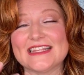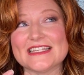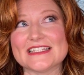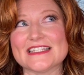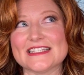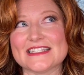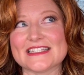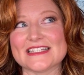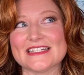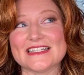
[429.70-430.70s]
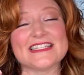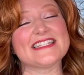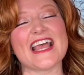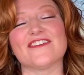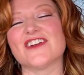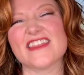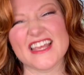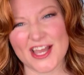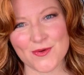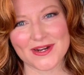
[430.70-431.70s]
This is
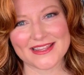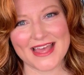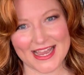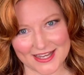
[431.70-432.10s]
everything I wanted that